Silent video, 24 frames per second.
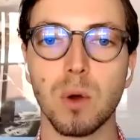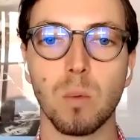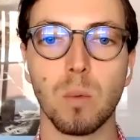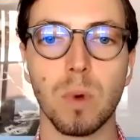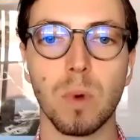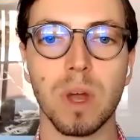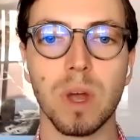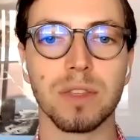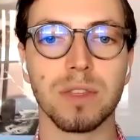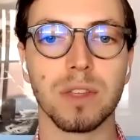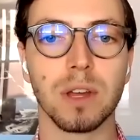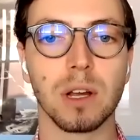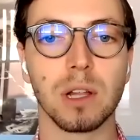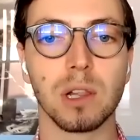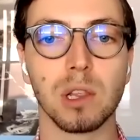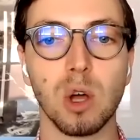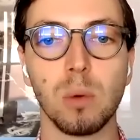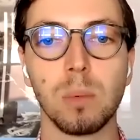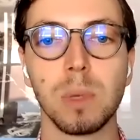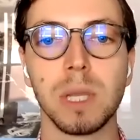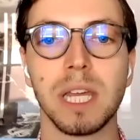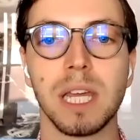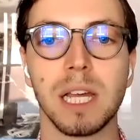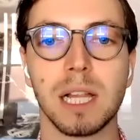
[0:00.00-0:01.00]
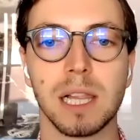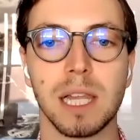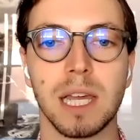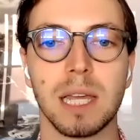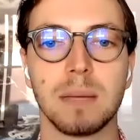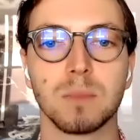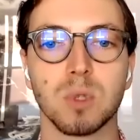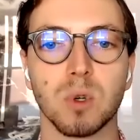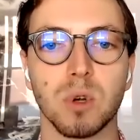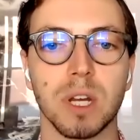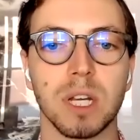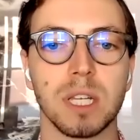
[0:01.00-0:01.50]
with globally
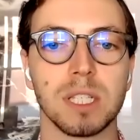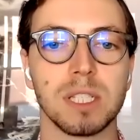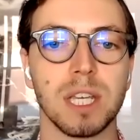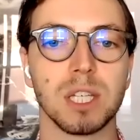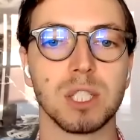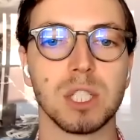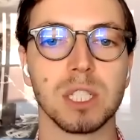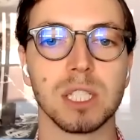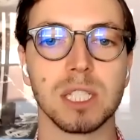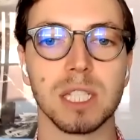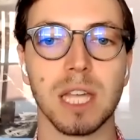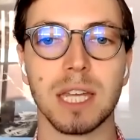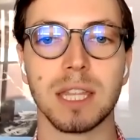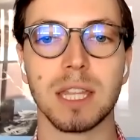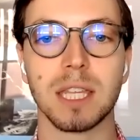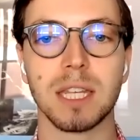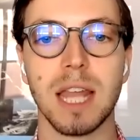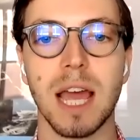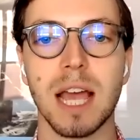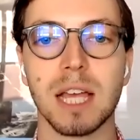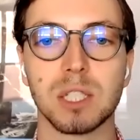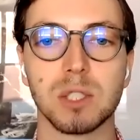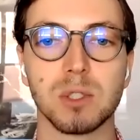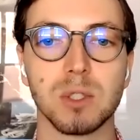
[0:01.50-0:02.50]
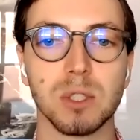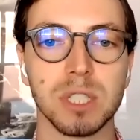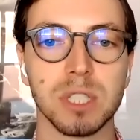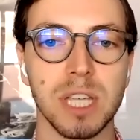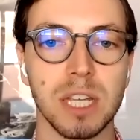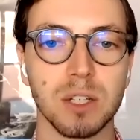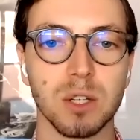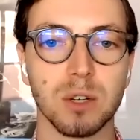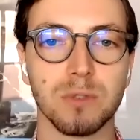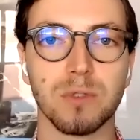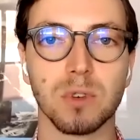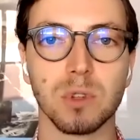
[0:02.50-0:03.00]
acclaimed organizations like the National
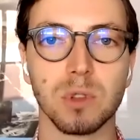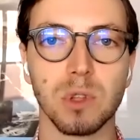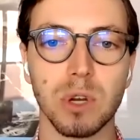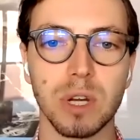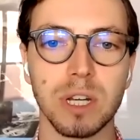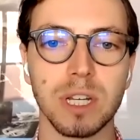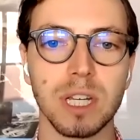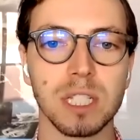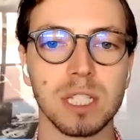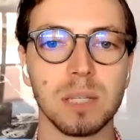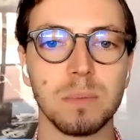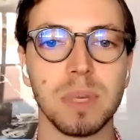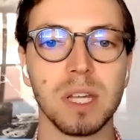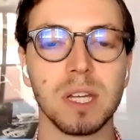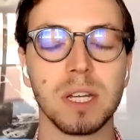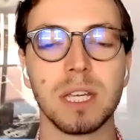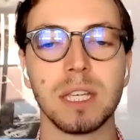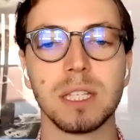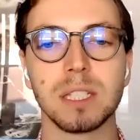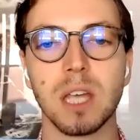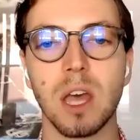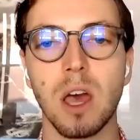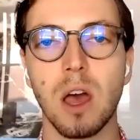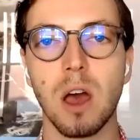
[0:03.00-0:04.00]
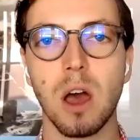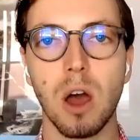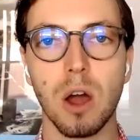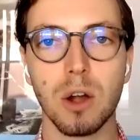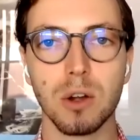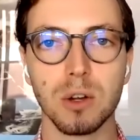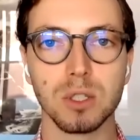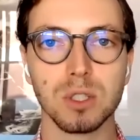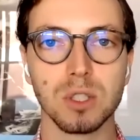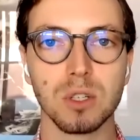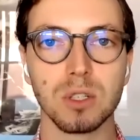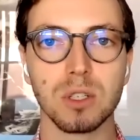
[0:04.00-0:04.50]
Center for Learning Disabilities,
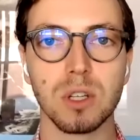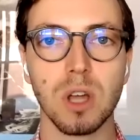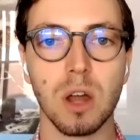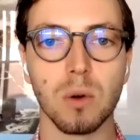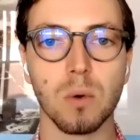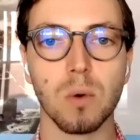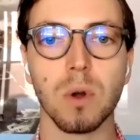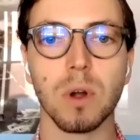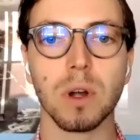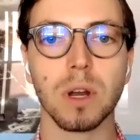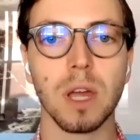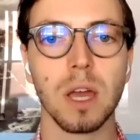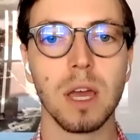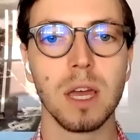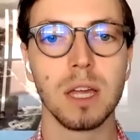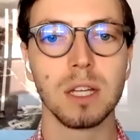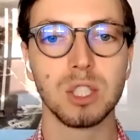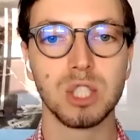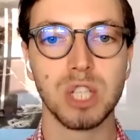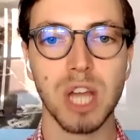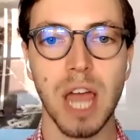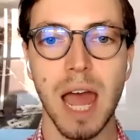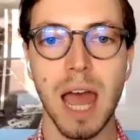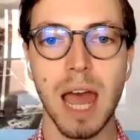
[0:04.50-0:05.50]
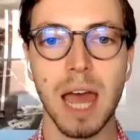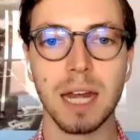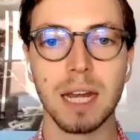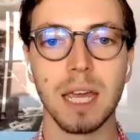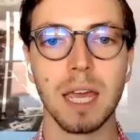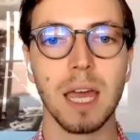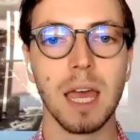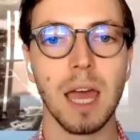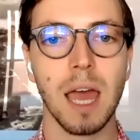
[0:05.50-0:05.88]
Understood.org, CHADD,